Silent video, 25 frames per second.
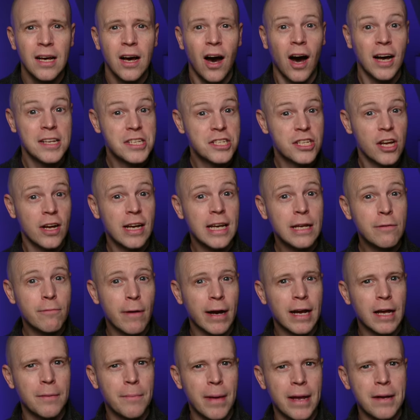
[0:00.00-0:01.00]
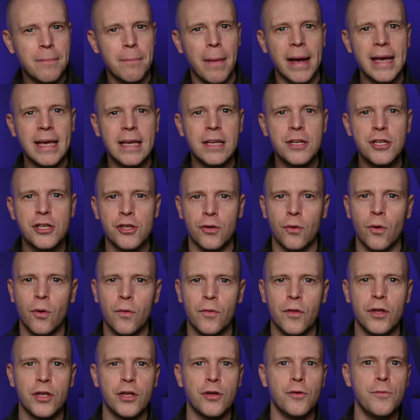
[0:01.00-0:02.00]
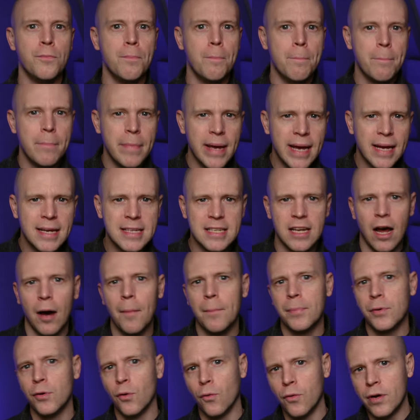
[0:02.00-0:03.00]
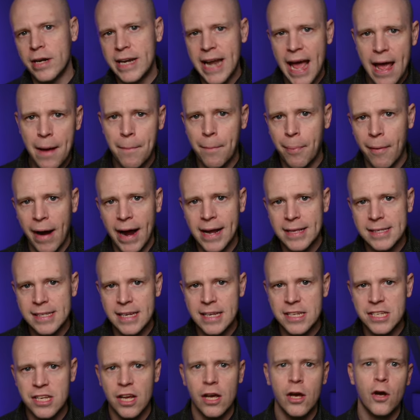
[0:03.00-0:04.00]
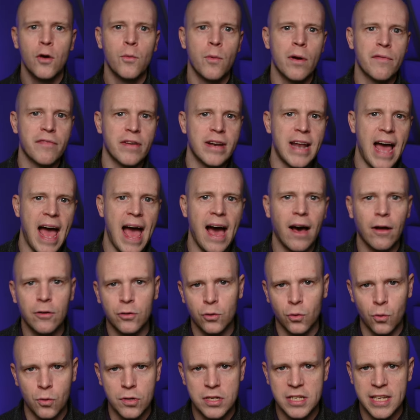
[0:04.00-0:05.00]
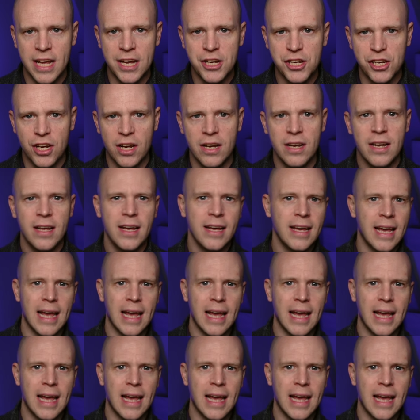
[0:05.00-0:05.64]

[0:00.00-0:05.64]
I certainly recommend making sure that you mix up your net practice with an outdoor session,